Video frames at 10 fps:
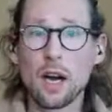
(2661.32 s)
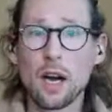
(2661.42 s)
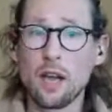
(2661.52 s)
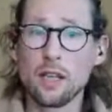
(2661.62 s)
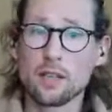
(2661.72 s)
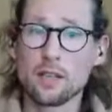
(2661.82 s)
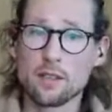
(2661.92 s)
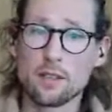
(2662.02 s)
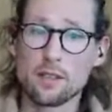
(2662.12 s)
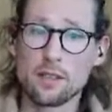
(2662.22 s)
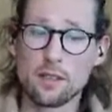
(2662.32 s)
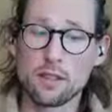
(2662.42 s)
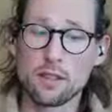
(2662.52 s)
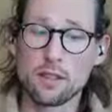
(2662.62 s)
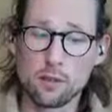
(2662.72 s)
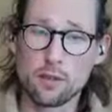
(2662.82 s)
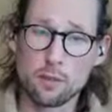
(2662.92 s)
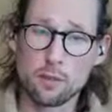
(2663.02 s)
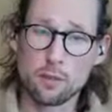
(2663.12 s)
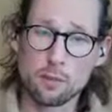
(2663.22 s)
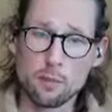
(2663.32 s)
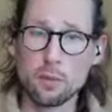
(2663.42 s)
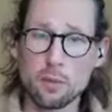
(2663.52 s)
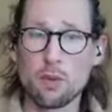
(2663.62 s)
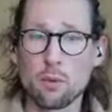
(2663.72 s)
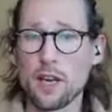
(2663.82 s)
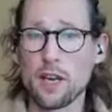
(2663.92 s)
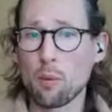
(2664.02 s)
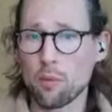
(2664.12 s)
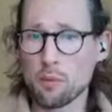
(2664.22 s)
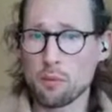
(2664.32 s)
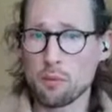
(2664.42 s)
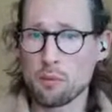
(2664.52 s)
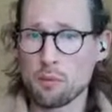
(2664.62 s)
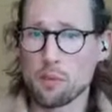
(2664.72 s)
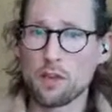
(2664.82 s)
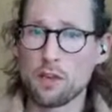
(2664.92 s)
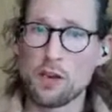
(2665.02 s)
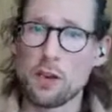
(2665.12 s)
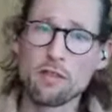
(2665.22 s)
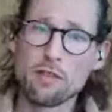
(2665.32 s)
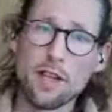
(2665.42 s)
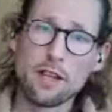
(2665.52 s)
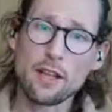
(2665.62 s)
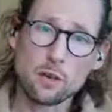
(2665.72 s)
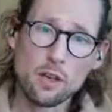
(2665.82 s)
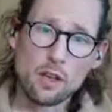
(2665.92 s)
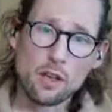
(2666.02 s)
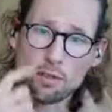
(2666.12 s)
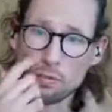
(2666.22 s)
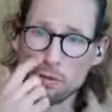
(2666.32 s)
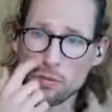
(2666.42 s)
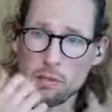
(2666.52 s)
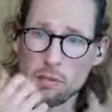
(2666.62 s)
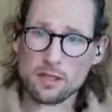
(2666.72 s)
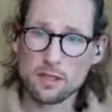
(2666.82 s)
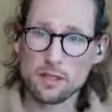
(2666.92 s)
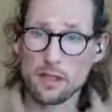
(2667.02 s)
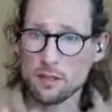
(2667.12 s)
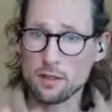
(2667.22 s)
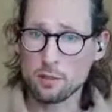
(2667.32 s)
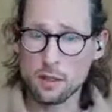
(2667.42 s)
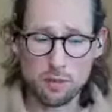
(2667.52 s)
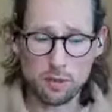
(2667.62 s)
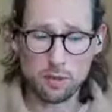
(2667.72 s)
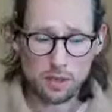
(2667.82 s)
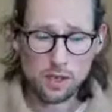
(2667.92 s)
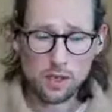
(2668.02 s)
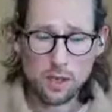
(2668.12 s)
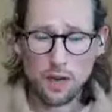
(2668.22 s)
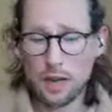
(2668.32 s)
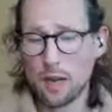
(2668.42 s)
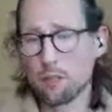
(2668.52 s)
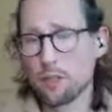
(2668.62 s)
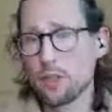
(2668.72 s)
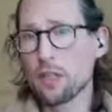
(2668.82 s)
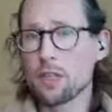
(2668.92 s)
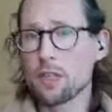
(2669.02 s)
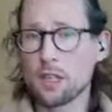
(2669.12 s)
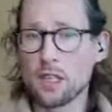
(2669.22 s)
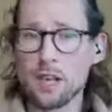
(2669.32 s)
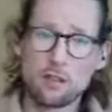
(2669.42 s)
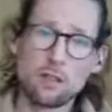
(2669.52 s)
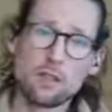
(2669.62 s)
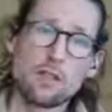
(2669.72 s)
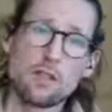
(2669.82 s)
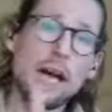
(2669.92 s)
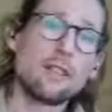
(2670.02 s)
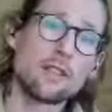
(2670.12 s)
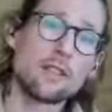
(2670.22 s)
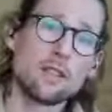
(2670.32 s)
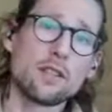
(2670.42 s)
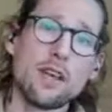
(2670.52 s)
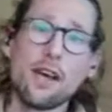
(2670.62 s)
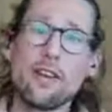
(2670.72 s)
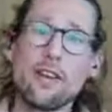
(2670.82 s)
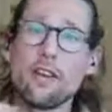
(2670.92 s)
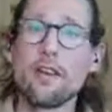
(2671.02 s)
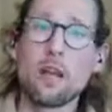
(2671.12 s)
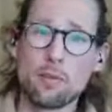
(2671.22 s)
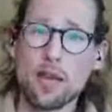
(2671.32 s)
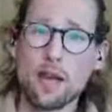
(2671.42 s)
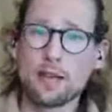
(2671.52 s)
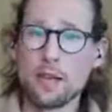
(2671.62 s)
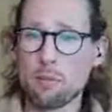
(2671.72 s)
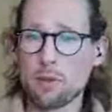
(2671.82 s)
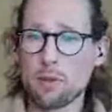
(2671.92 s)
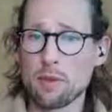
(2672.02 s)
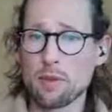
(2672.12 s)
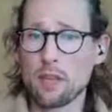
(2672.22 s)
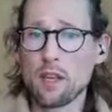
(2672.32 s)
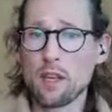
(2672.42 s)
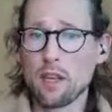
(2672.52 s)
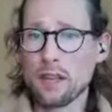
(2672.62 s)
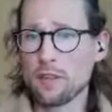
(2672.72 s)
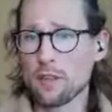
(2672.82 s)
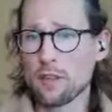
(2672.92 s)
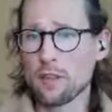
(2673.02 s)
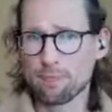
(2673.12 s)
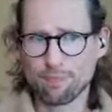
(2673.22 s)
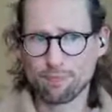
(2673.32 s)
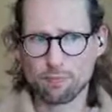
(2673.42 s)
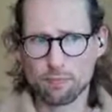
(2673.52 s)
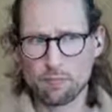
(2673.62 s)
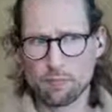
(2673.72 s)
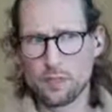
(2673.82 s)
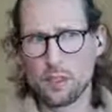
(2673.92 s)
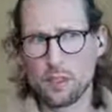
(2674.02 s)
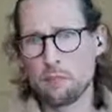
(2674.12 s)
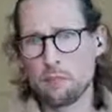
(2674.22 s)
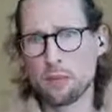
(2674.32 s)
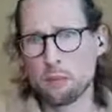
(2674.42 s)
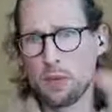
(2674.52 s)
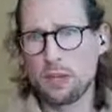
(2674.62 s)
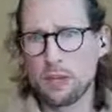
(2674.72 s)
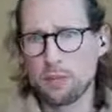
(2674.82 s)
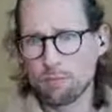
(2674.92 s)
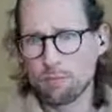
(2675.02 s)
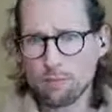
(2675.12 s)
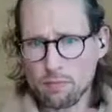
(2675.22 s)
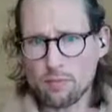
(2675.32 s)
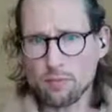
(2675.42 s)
because you want to respect those people, you want to help those people, you want to drive value for both the business and those people. You come to CDI to learn that skill set and develop that capability. If you're so it's a much bigger